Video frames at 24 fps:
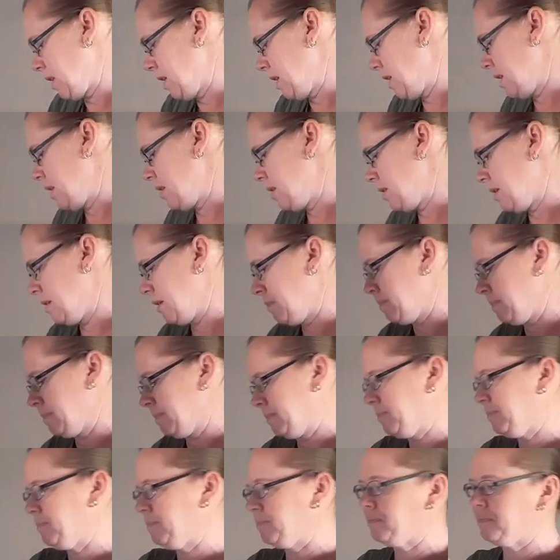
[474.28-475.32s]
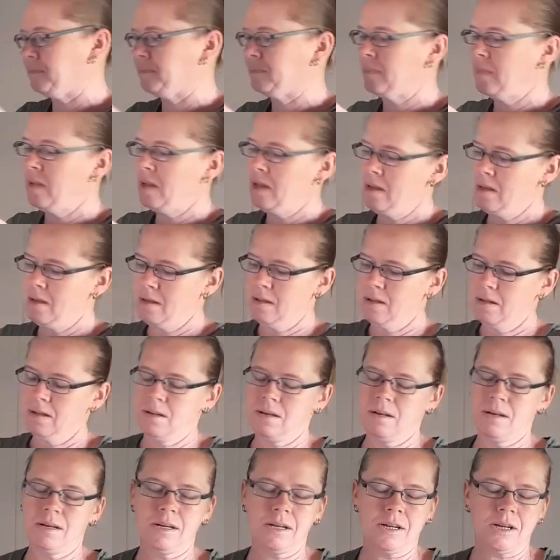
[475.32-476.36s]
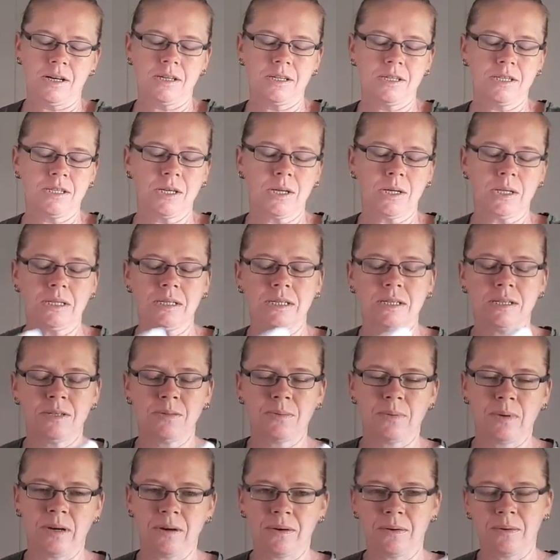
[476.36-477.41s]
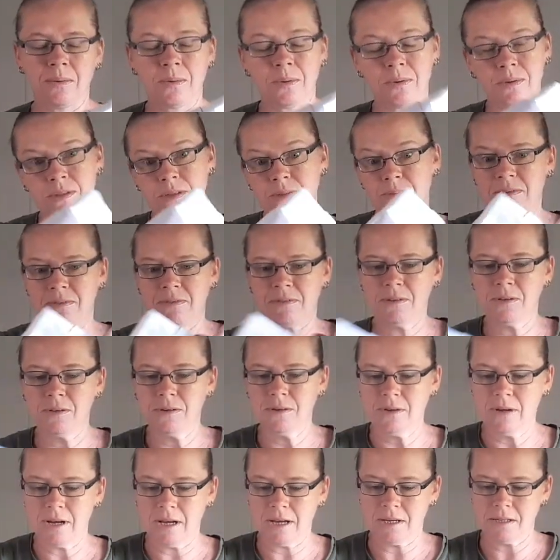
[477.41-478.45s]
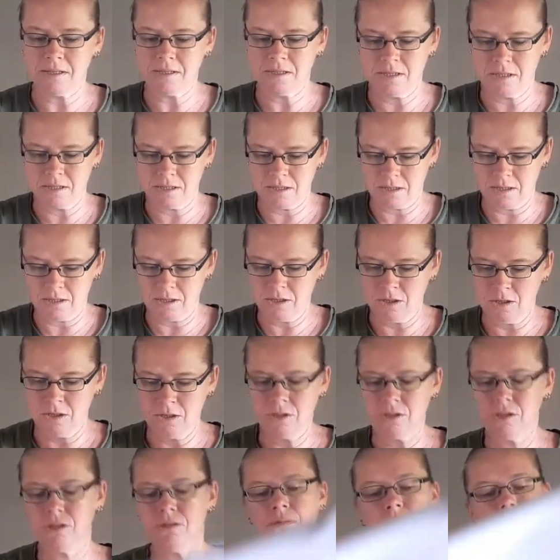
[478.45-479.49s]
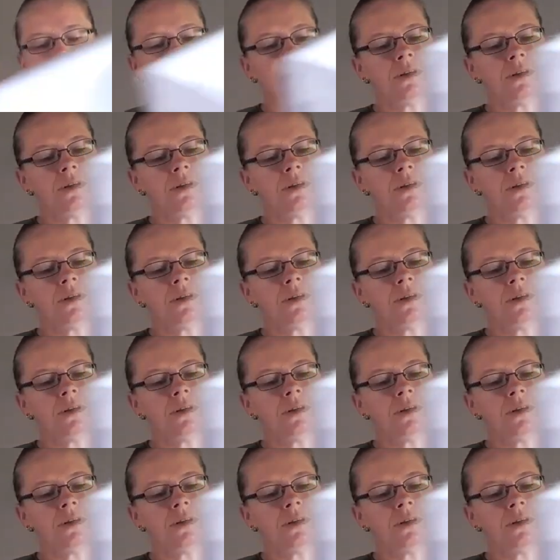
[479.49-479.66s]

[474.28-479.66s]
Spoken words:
Get out of there. Alright, so this is where it was before, as usual,